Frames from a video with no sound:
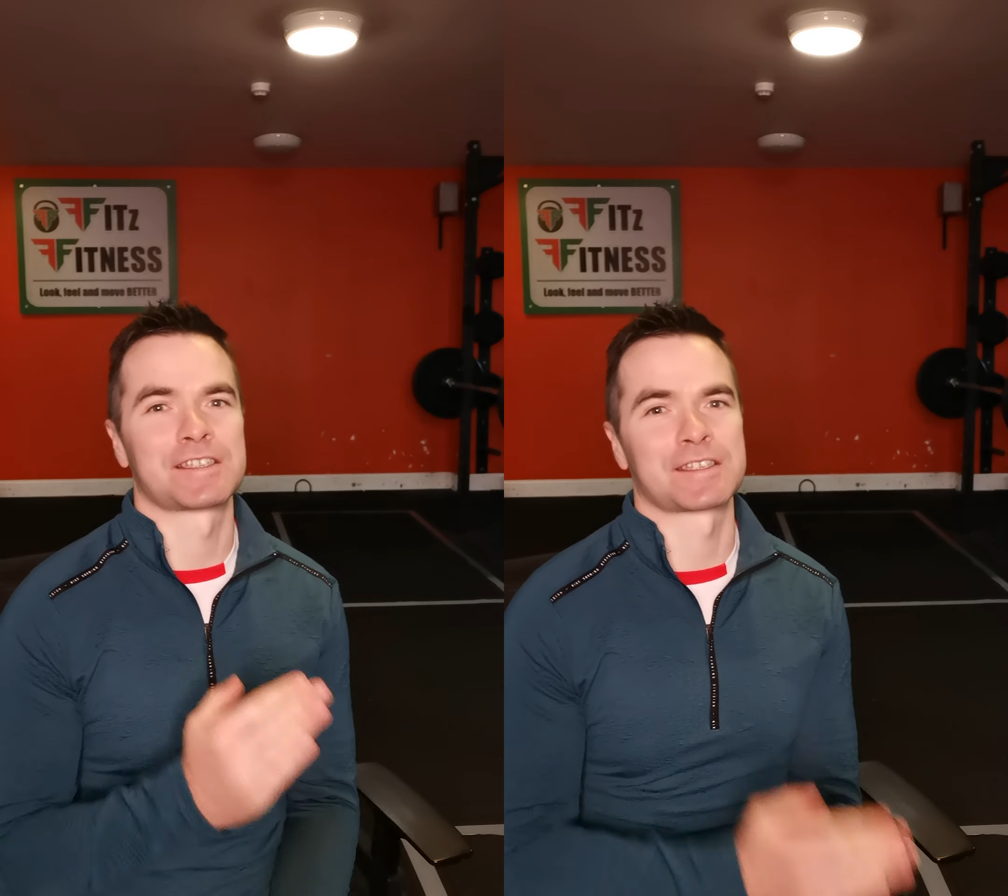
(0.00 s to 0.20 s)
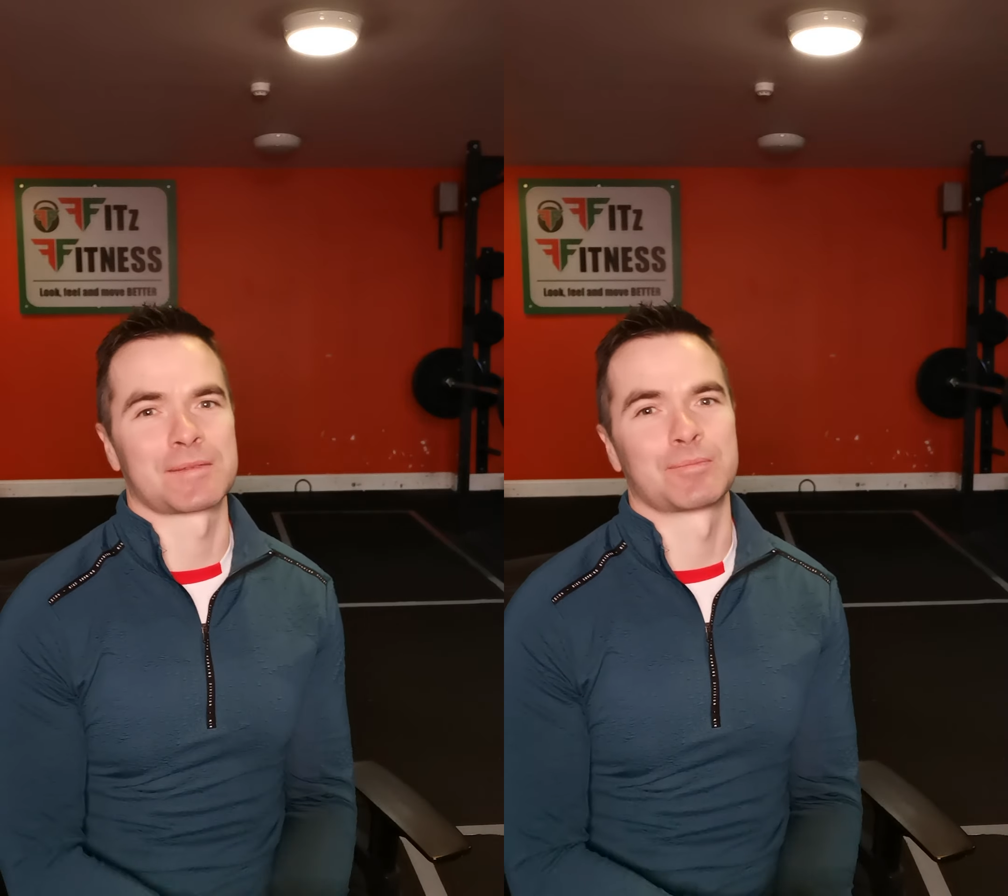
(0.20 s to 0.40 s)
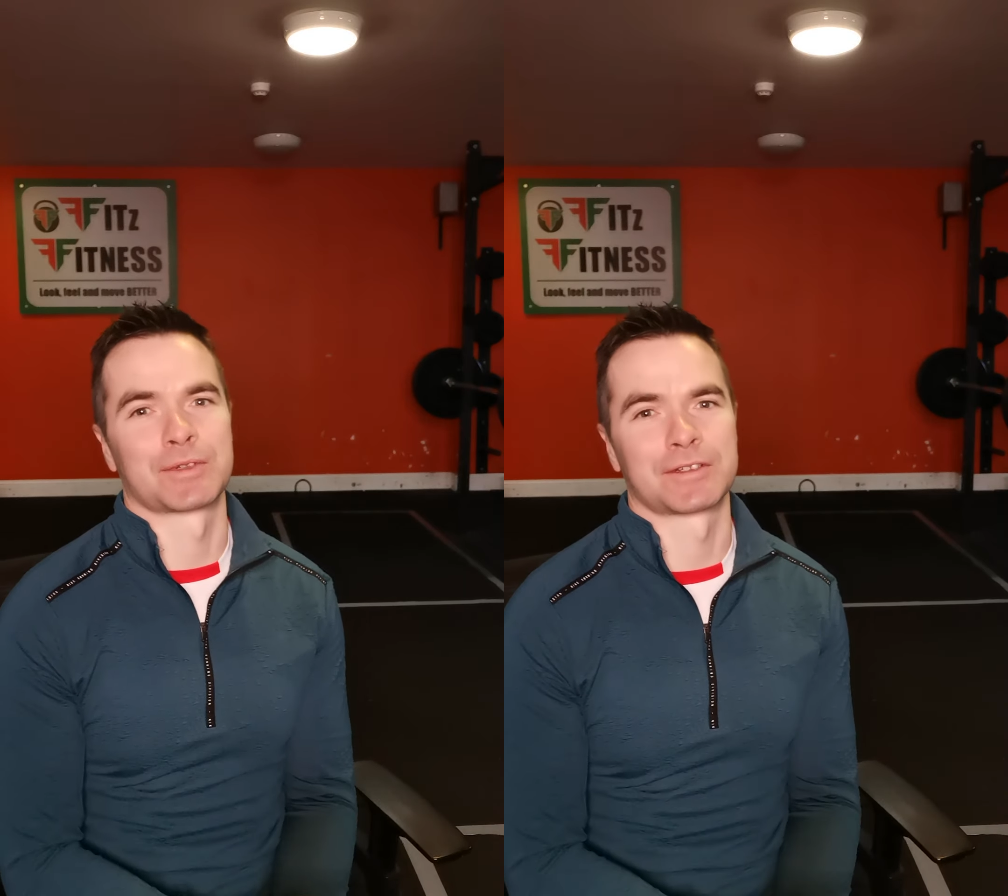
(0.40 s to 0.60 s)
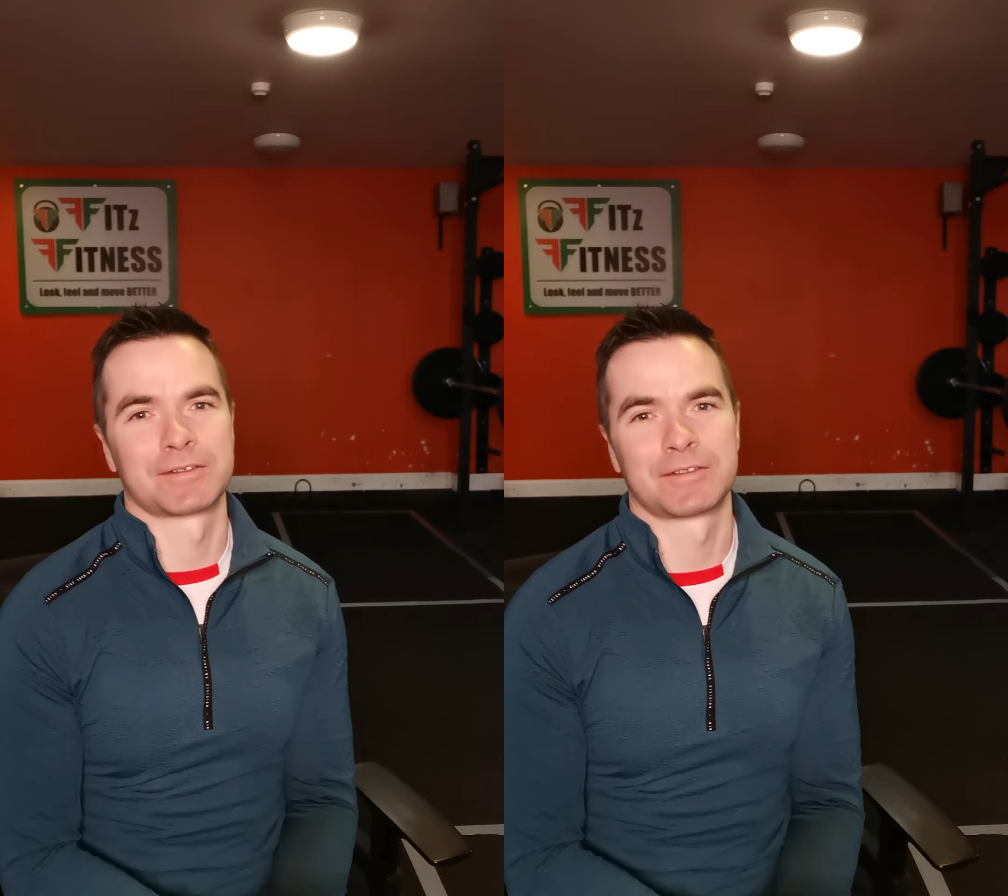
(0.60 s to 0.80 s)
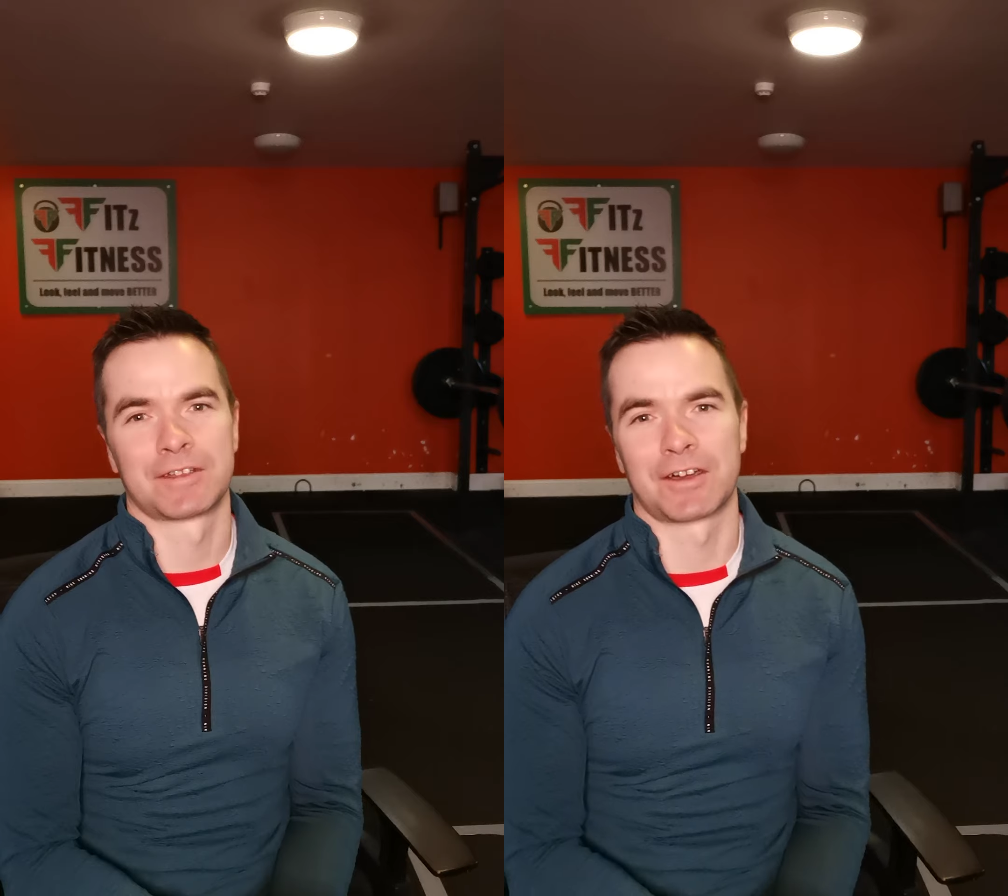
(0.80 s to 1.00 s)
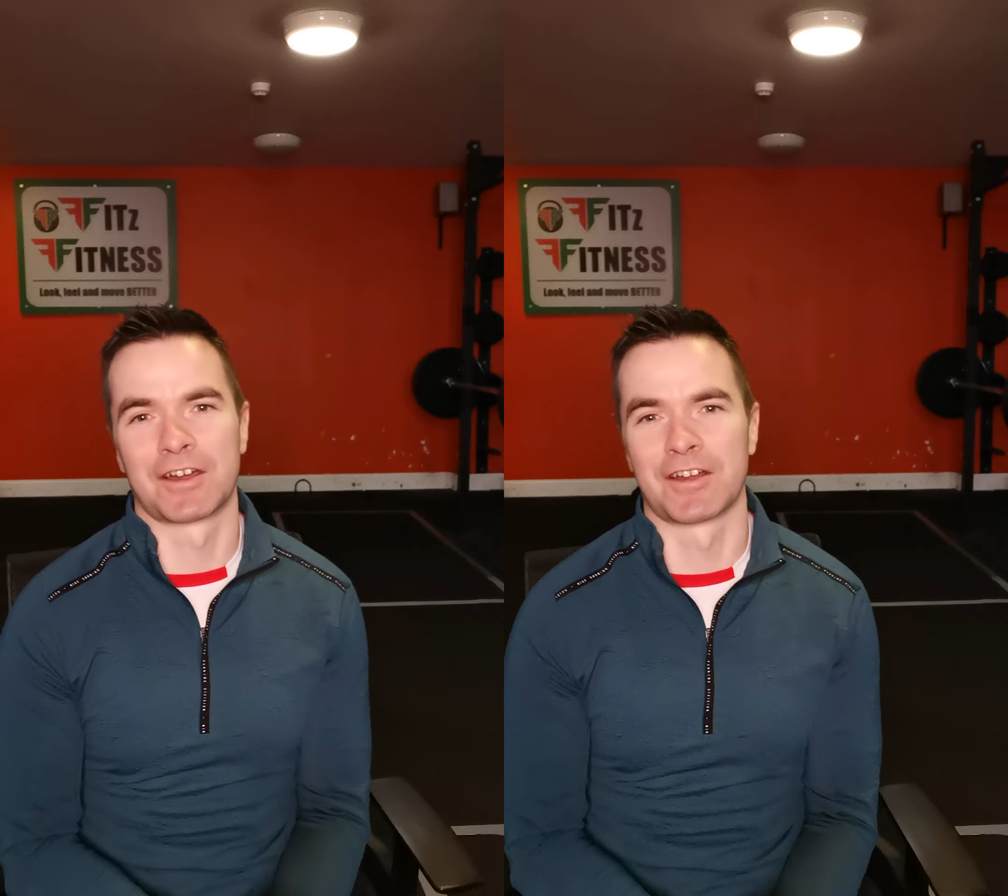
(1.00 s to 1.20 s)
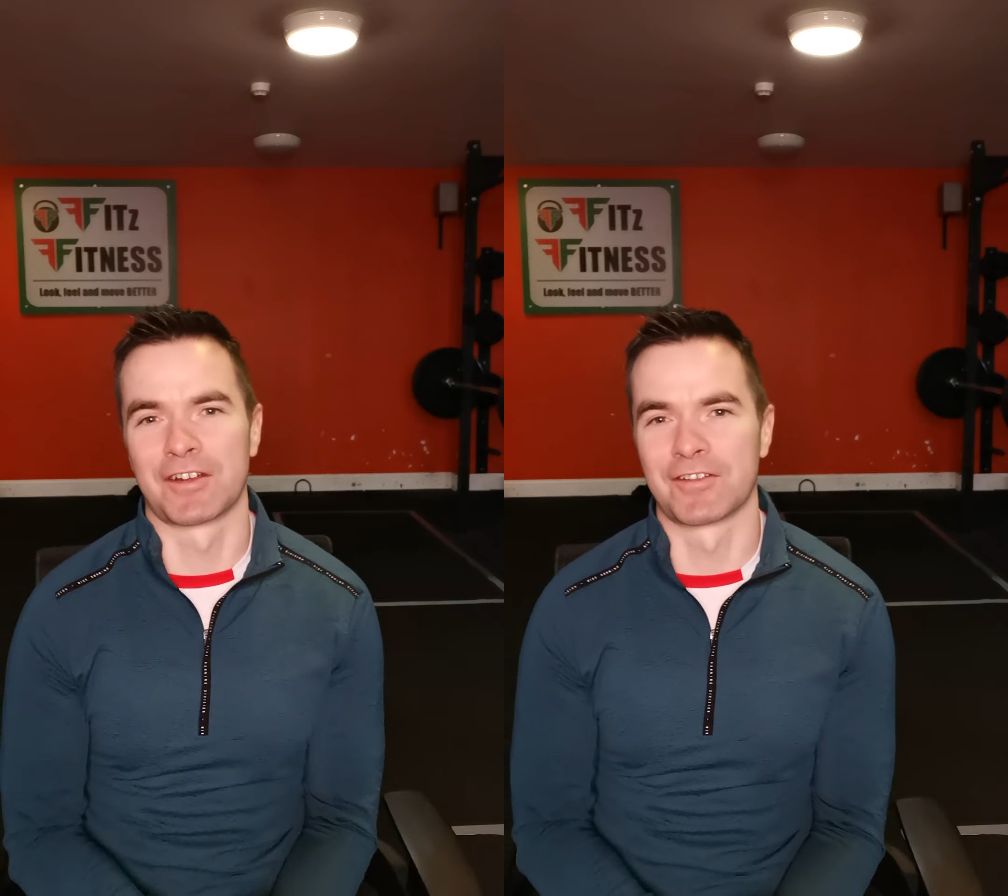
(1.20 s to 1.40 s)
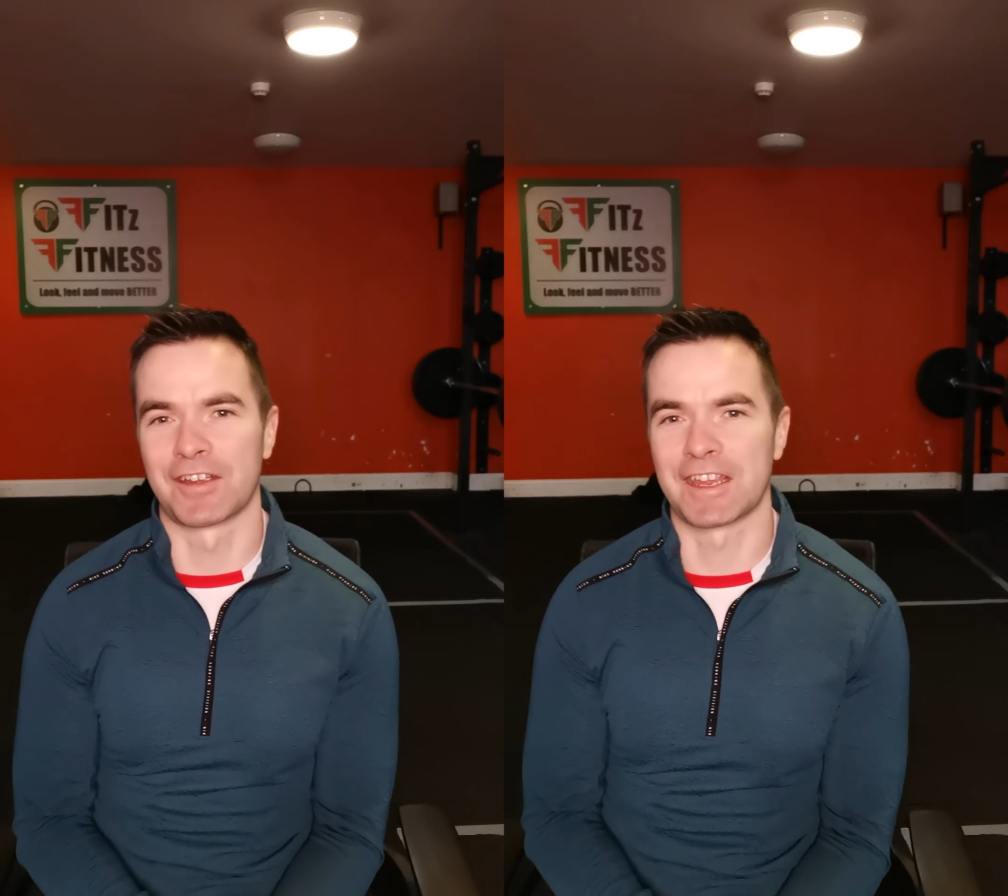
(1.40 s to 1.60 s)
simple,
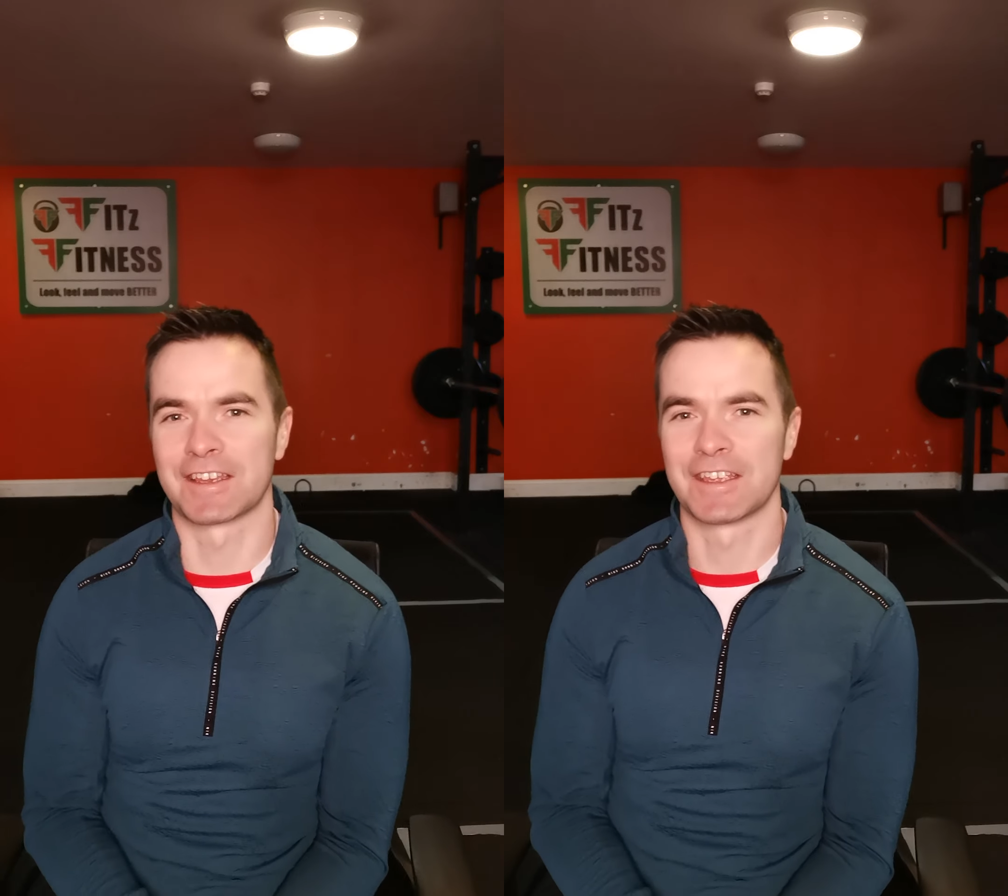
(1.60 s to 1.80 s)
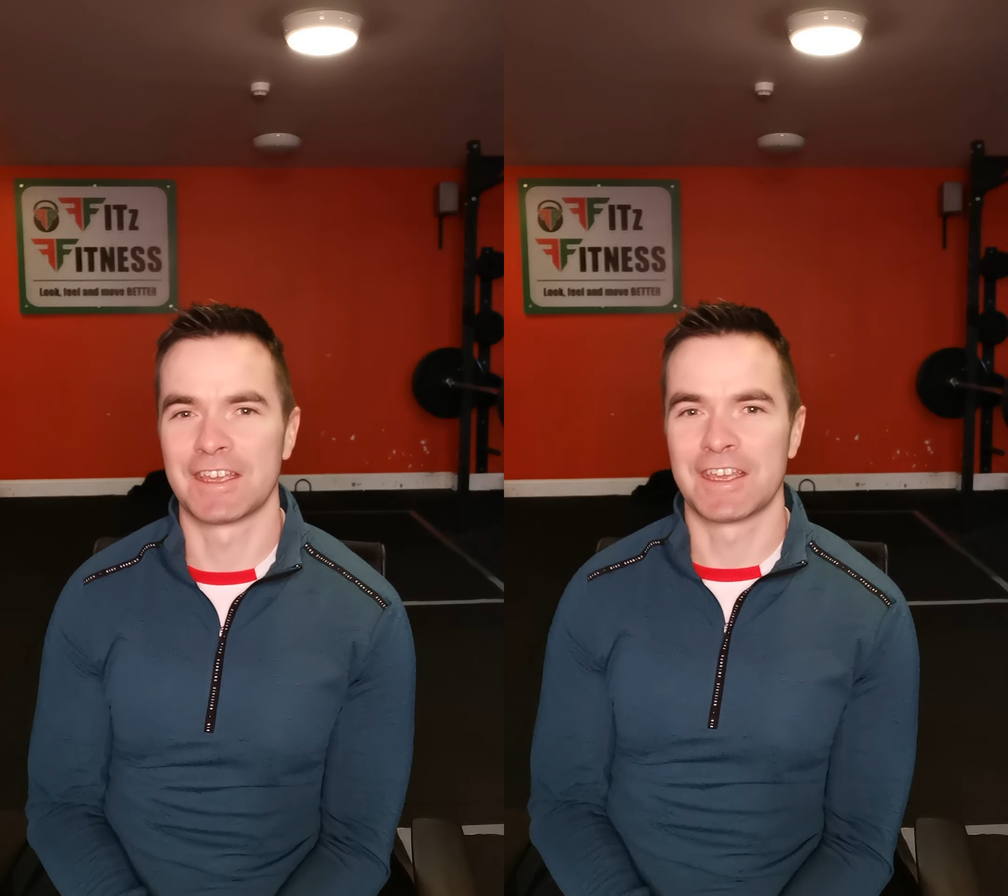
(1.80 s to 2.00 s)
alright?